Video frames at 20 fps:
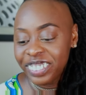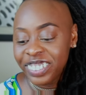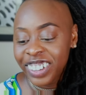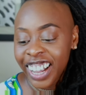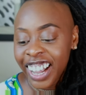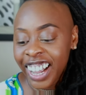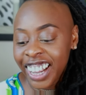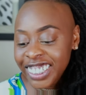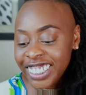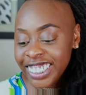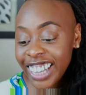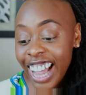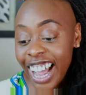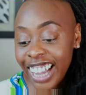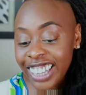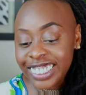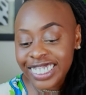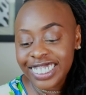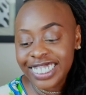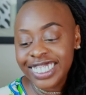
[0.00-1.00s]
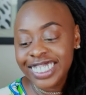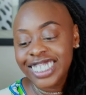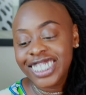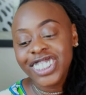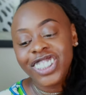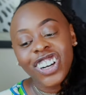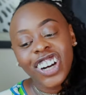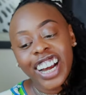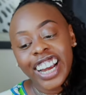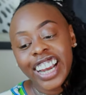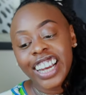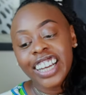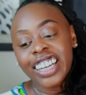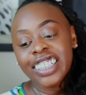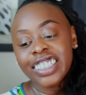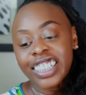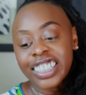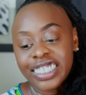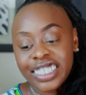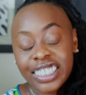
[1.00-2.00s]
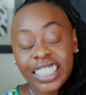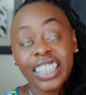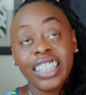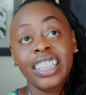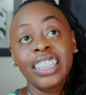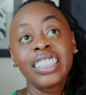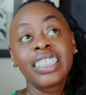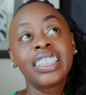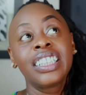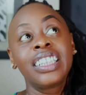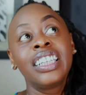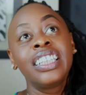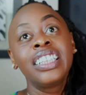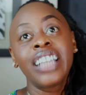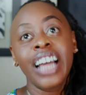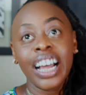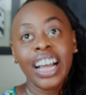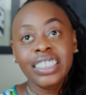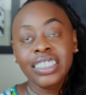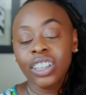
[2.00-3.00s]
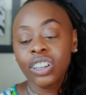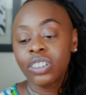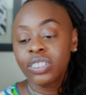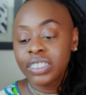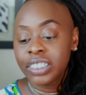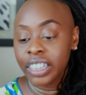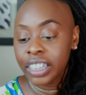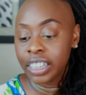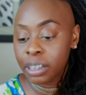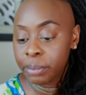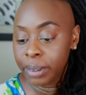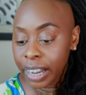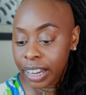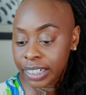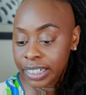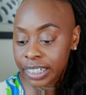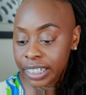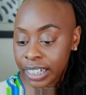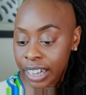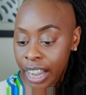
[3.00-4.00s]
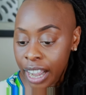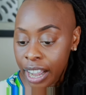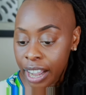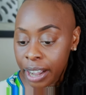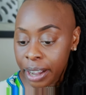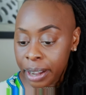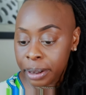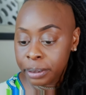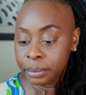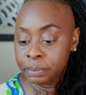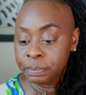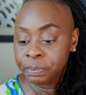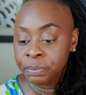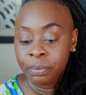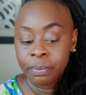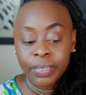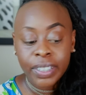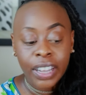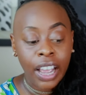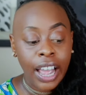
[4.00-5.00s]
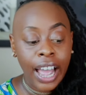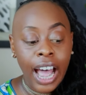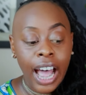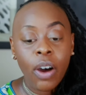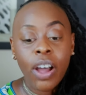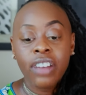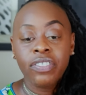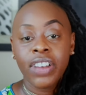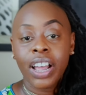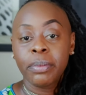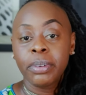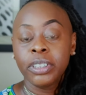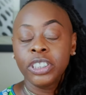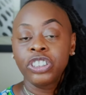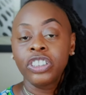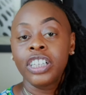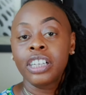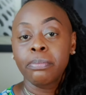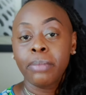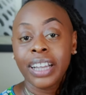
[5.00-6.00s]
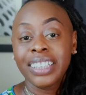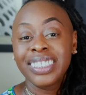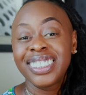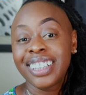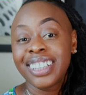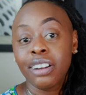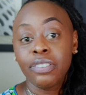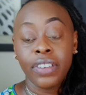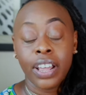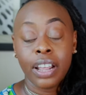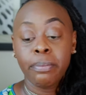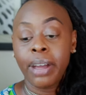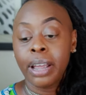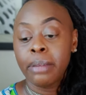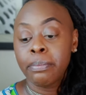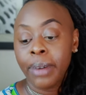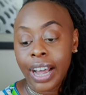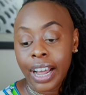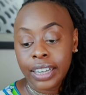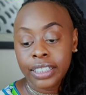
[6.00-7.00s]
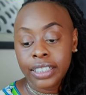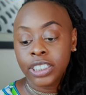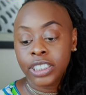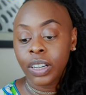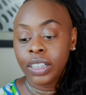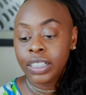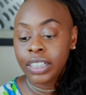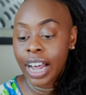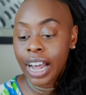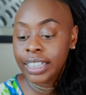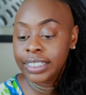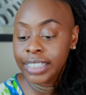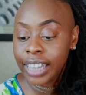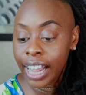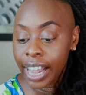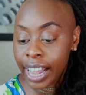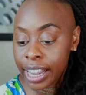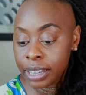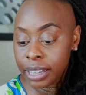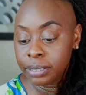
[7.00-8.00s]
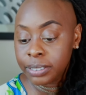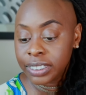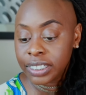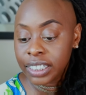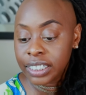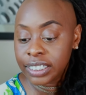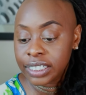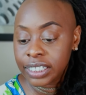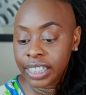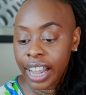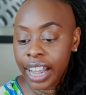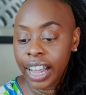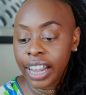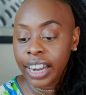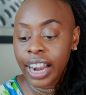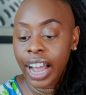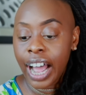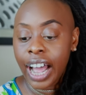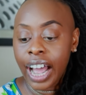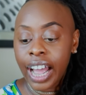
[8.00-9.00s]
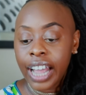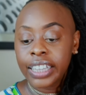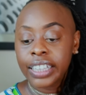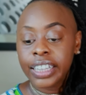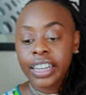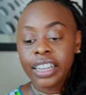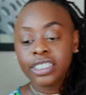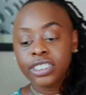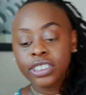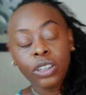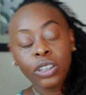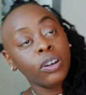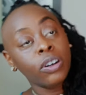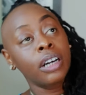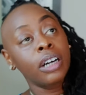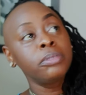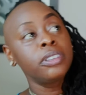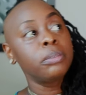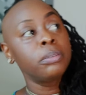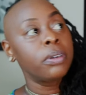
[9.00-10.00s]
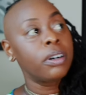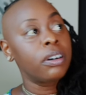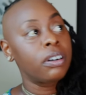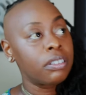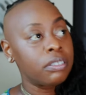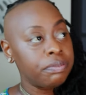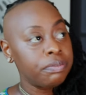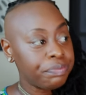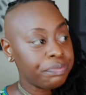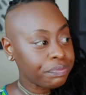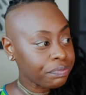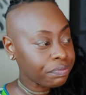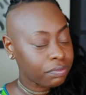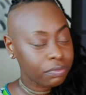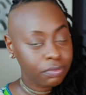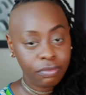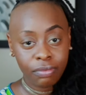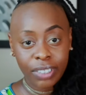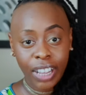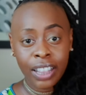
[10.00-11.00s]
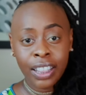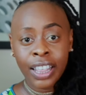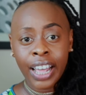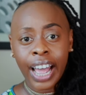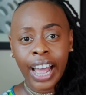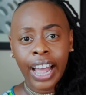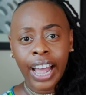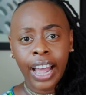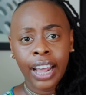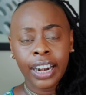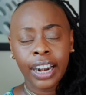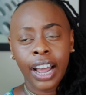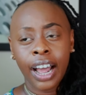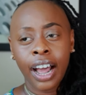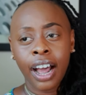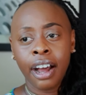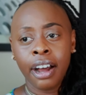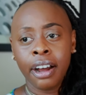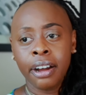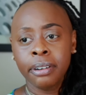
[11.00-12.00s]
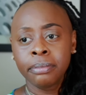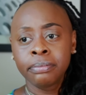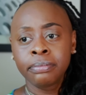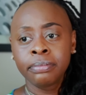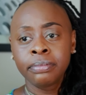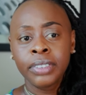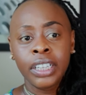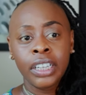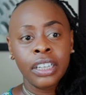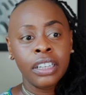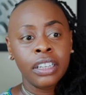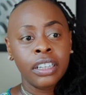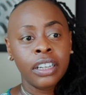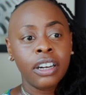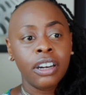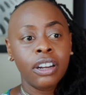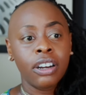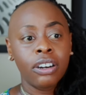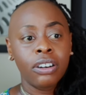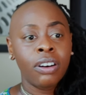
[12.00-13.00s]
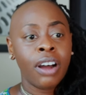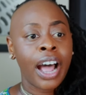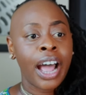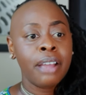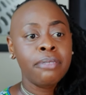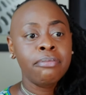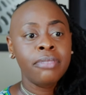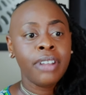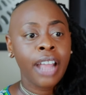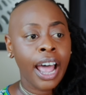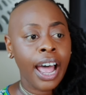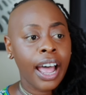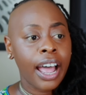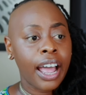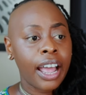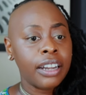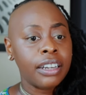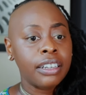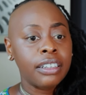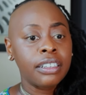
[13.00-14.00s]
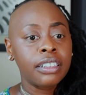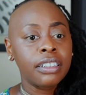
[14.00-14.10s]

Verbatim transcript: um, yes, Joy. Listen, that's the whole thing about it. Um, how have I been treating myself and my body? So, a lot of times is that I get so comfortable that, um, you know, I'm not